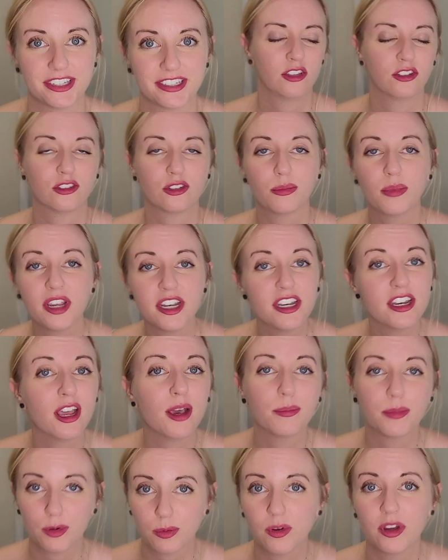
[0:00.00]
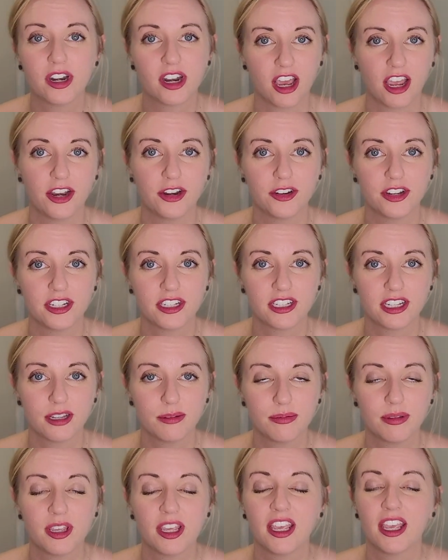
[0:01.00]
So my number one hiring tip
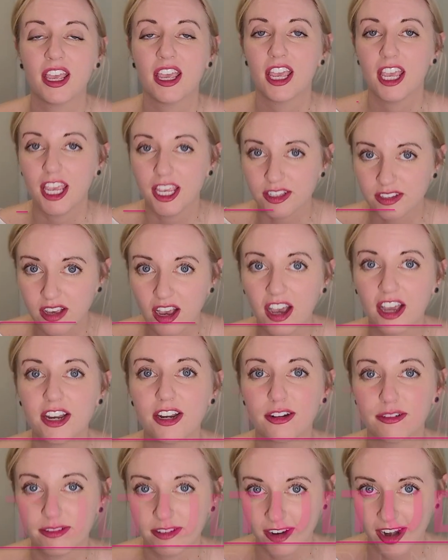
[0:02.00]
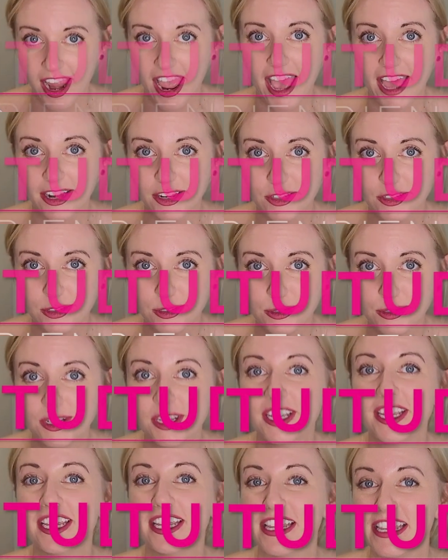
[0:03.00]
is hire for attitude,
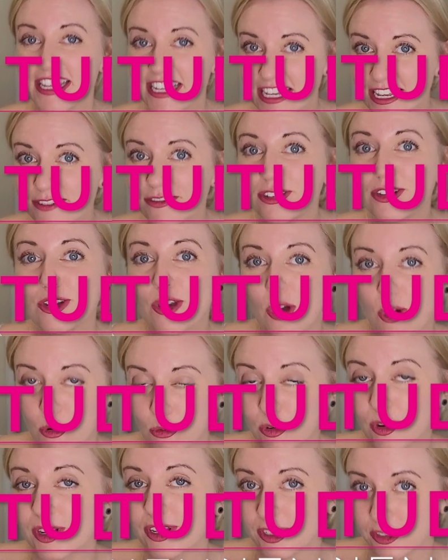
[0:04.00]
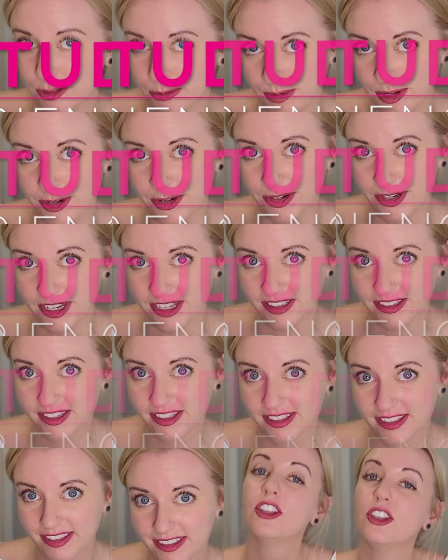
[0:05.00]
even over
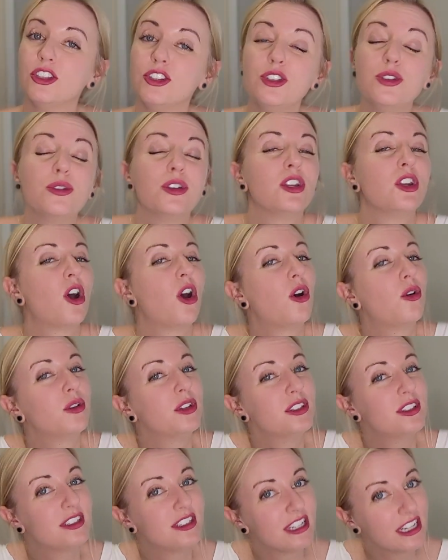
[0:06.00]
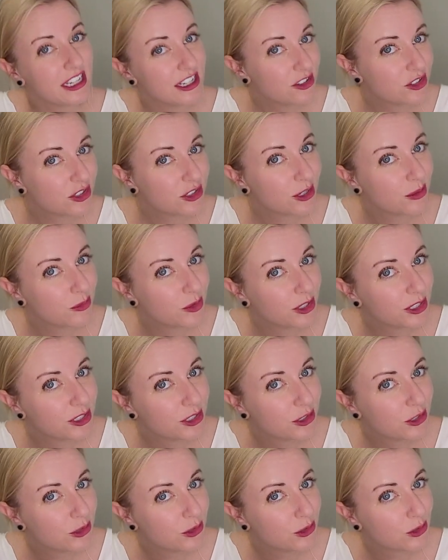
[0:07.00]
experience. You can always teach someone to
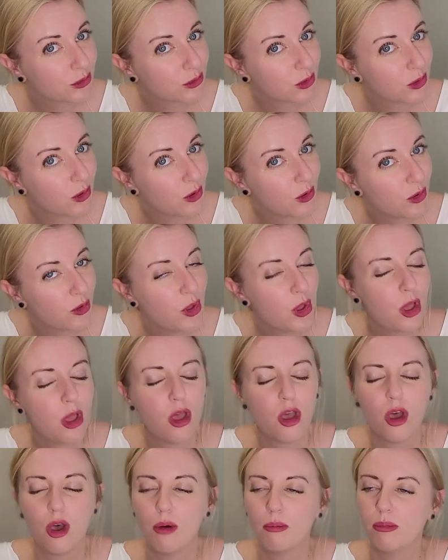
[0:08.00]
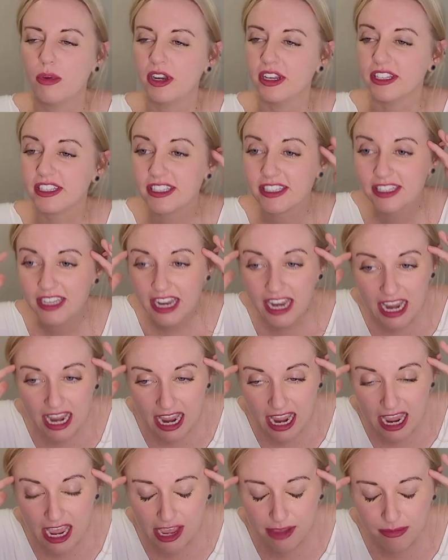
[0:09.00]
do the role, but
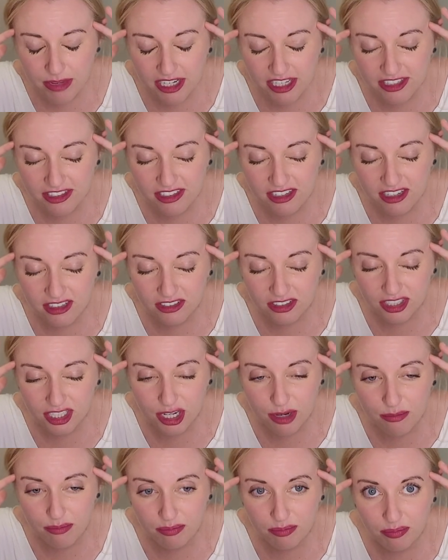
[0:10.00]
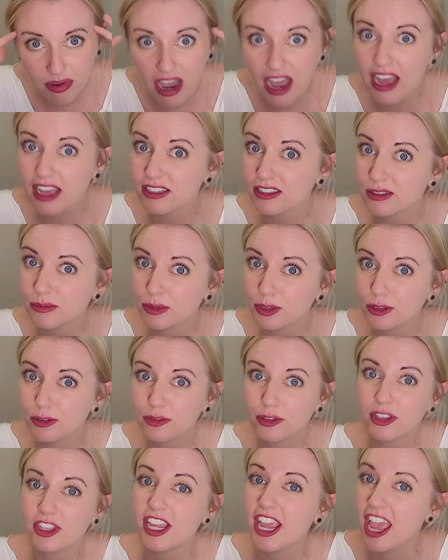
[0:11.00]
damn, it is nearly impossible for
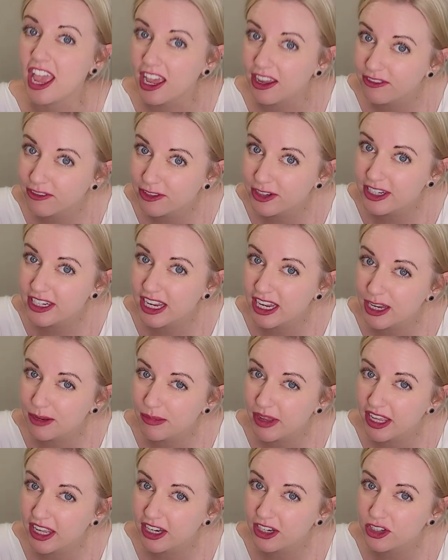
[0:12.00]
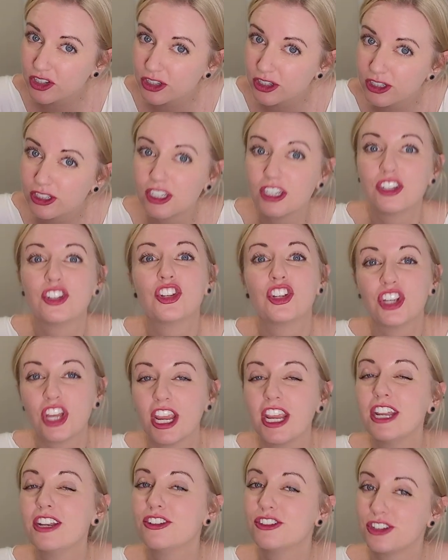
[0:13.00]
the everyday manager to
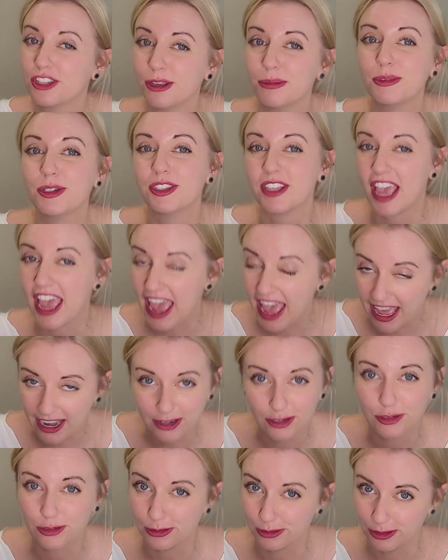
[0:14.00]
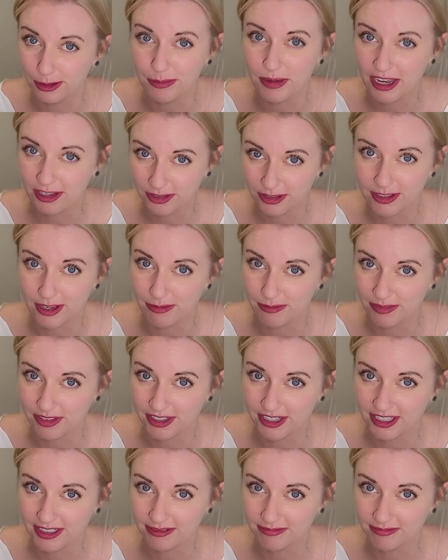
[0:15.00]
change someone's attitude about something.